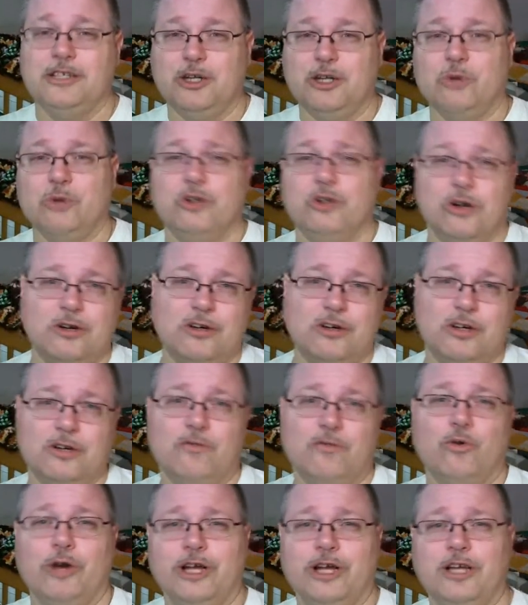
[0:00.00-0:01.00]
Don't turn to your
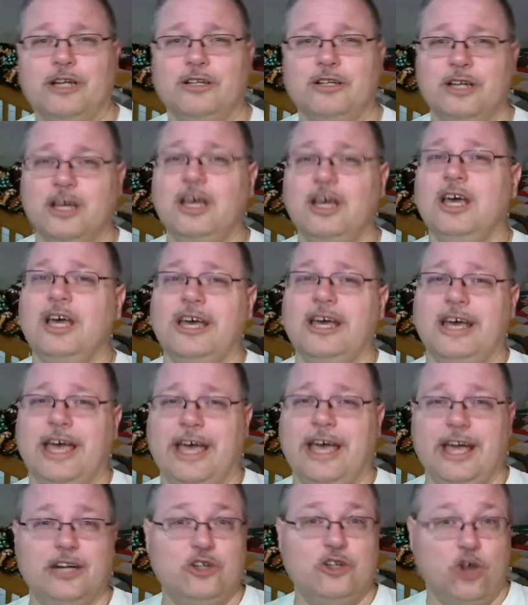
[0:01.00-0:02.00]
friend
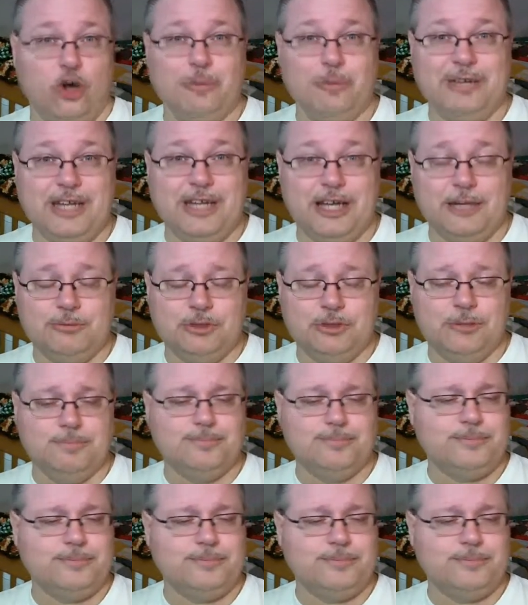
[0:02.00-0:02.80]
and call me names.